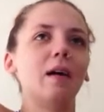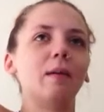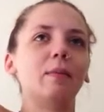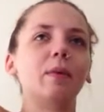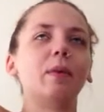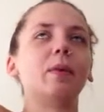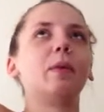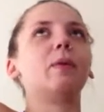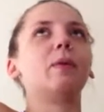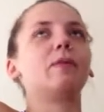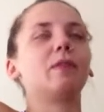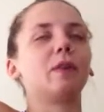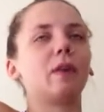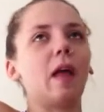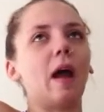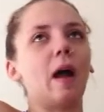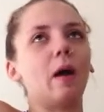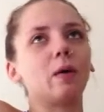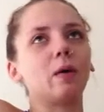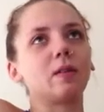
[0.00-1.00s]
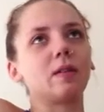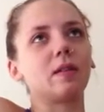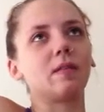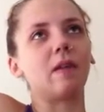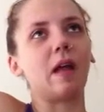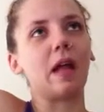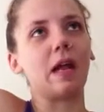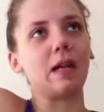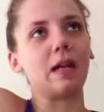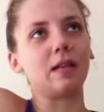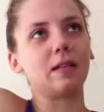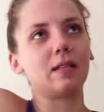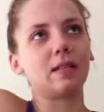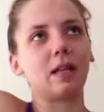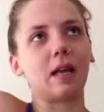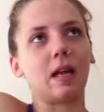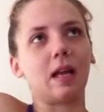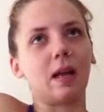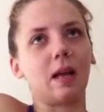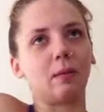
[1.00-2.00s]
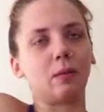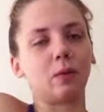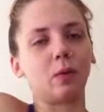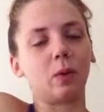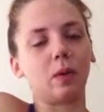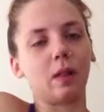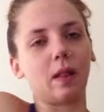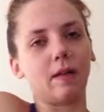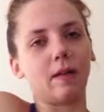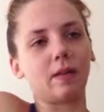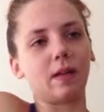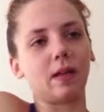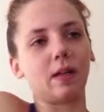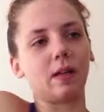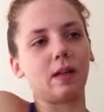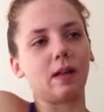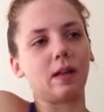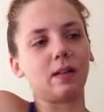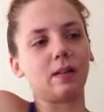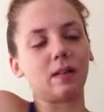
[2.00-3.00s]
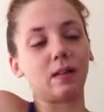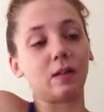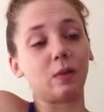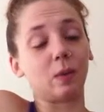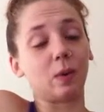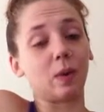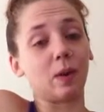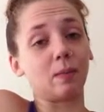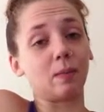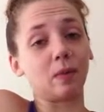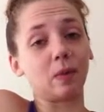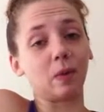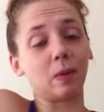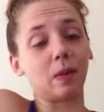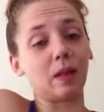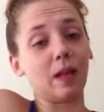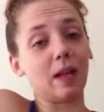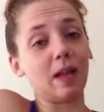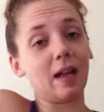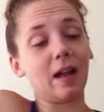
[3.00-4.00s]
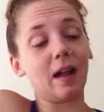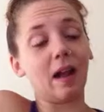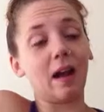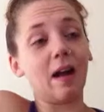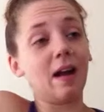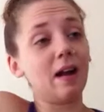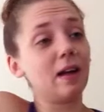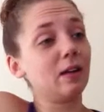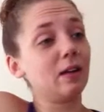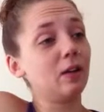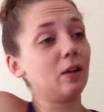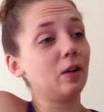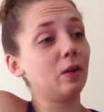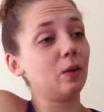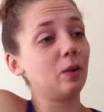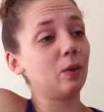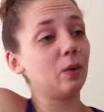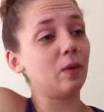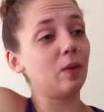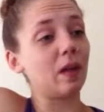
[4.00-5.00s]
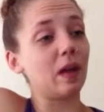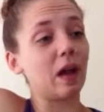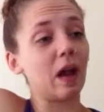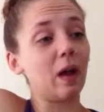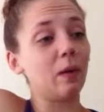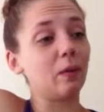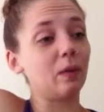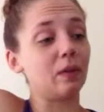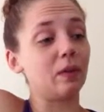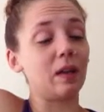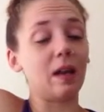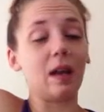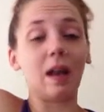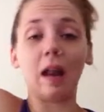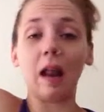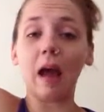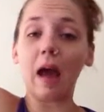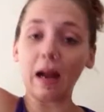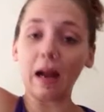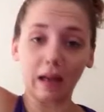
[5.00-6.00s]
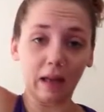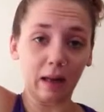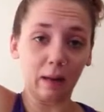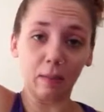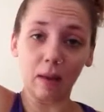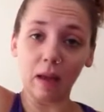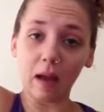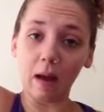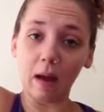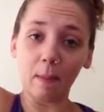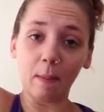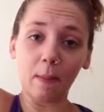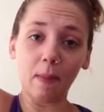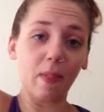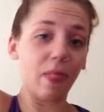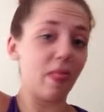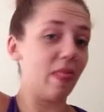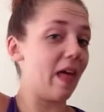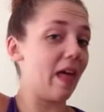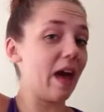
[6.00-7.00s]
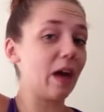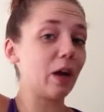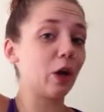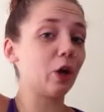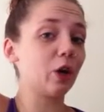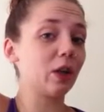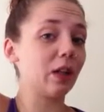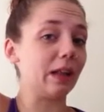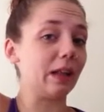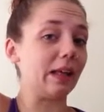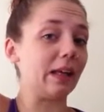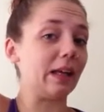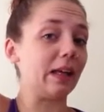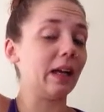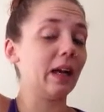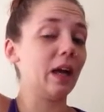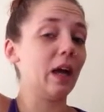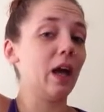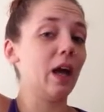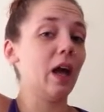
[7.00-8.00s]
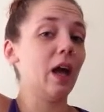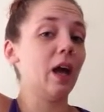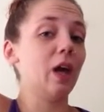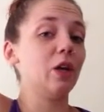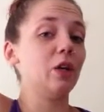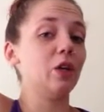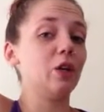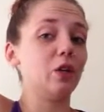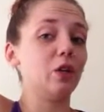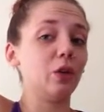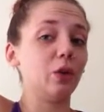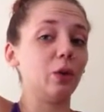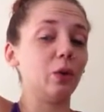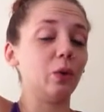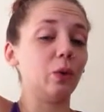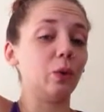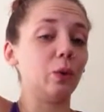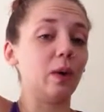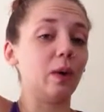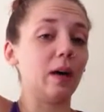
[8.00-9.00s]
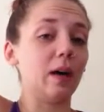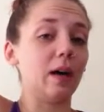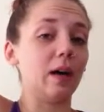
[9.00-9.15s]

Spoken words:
But for the hours of 8 a.m. to 11. And since we were up so late, I knew that I was not going to be up that early to